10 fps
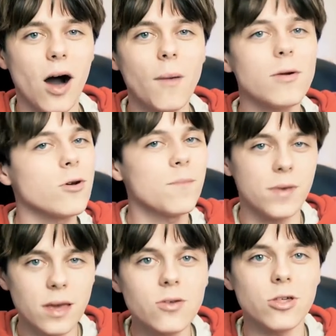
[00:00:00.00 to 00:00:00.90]
I'm going to
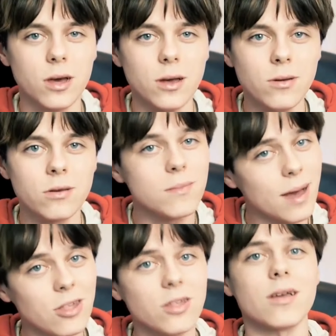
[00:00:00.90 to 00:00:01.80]
abuse you
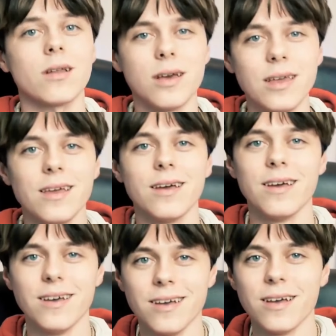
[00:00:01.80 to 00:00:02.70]
domestically,
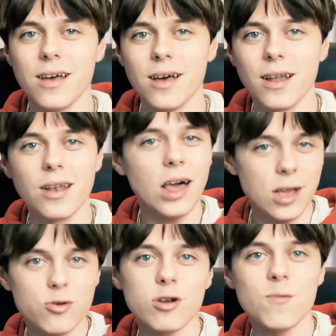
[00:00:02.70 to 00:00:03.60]

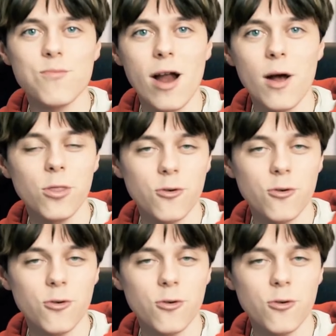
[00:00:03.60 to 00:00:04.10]
like Chris Brown